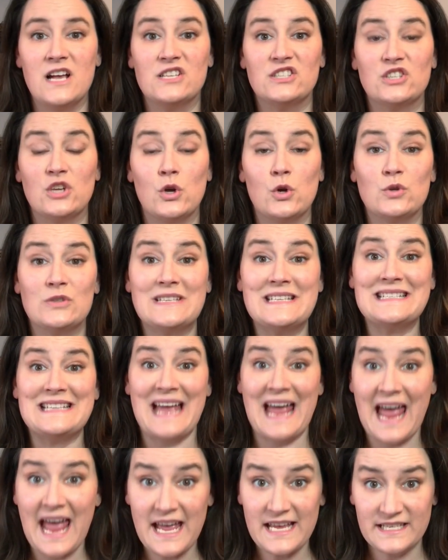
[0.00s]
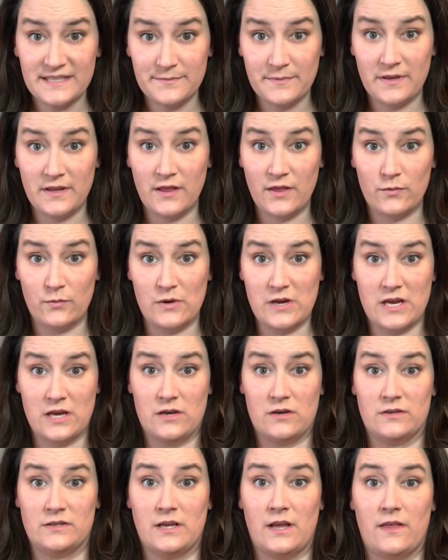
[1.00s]
So since it has been 3
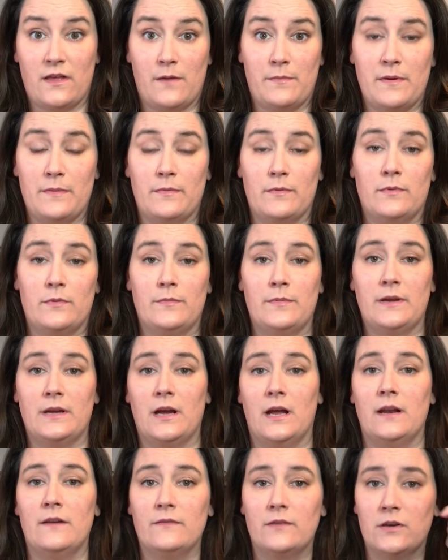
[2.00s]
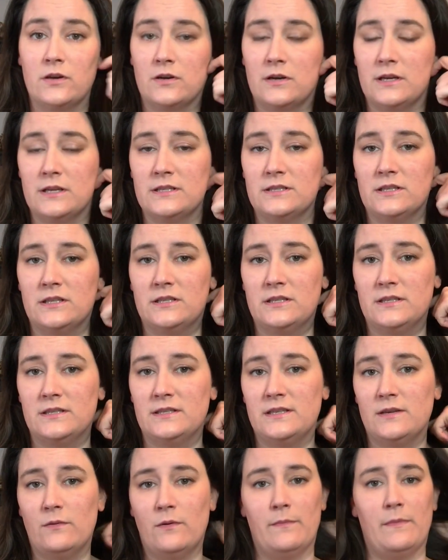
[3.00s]
years, I thought people would be kind of curious just to
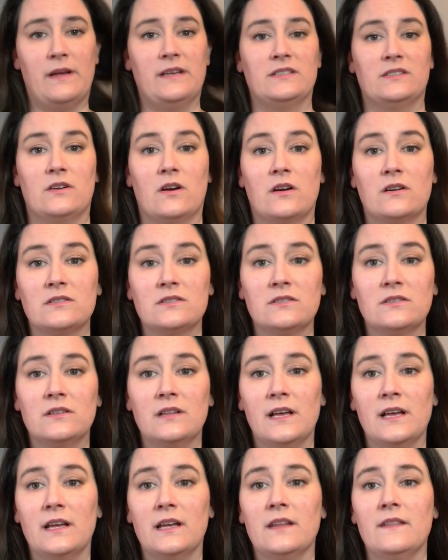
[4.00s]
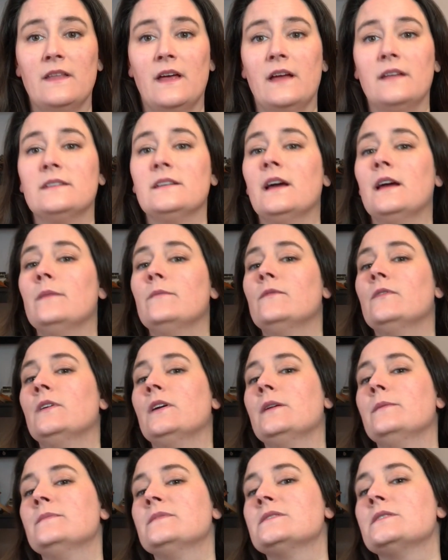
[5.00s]
see what my scars look like in that time
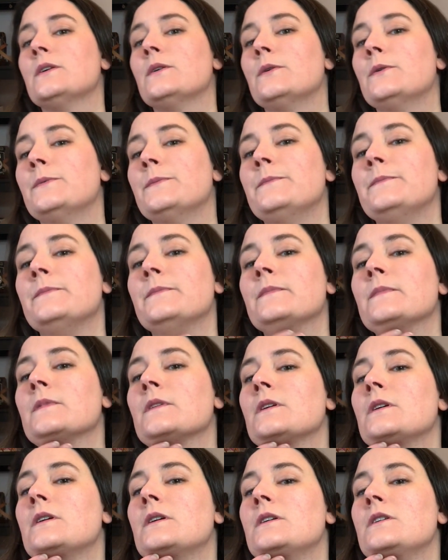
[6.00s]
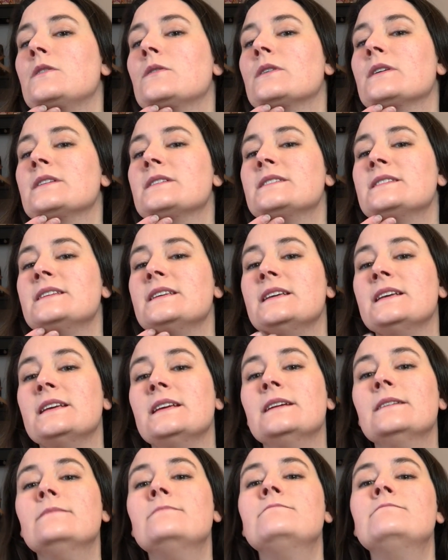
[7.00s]
frame. So you can
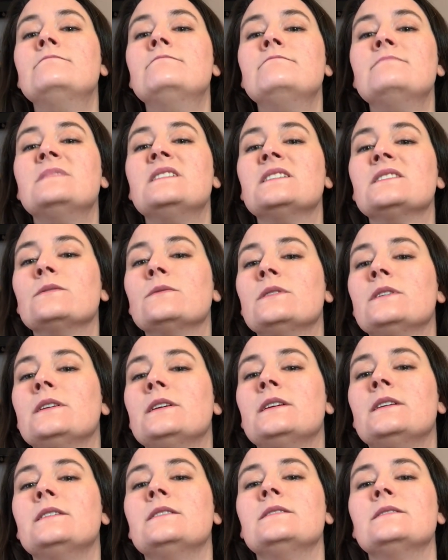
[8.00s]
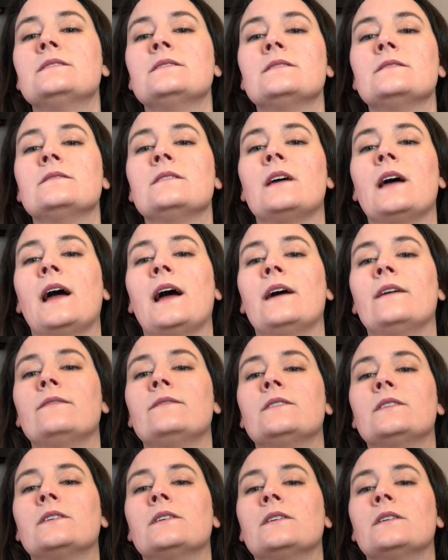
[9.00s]
see this one is
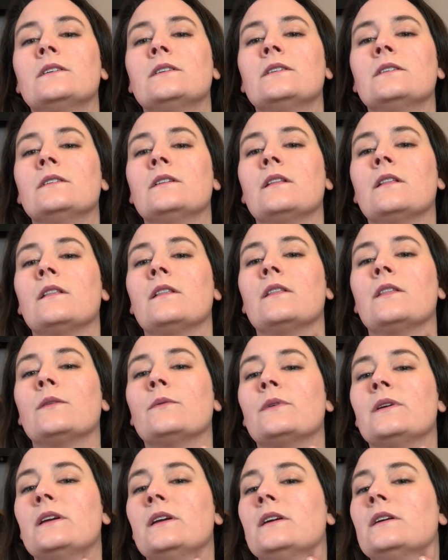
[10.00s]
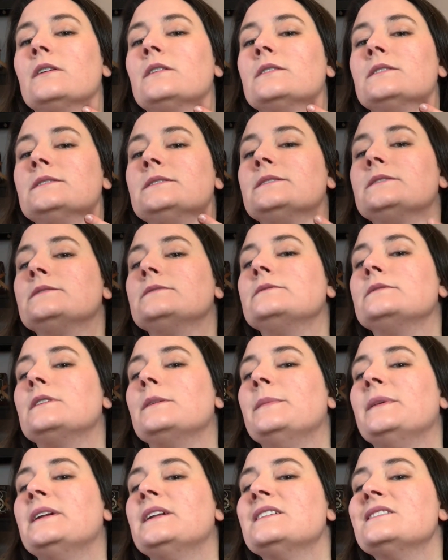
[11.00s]
after 3 years. I
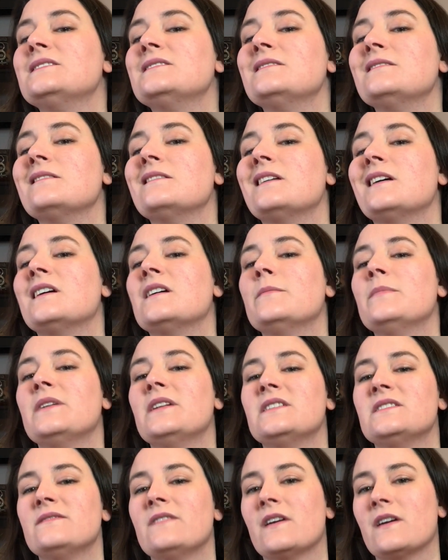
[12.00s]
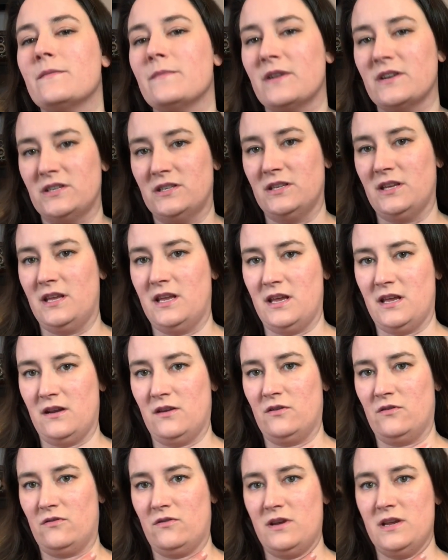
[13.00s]
mean, it's still there, but it's very much like in a
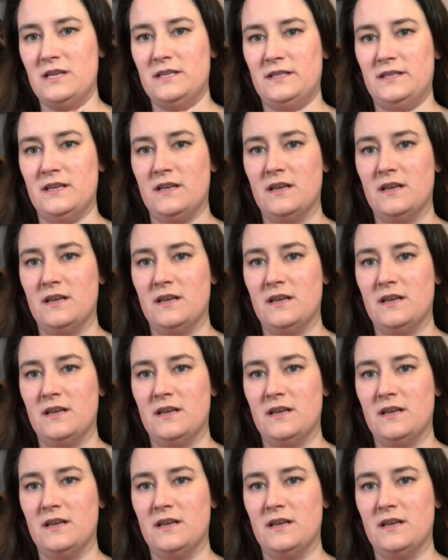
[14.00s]
crease.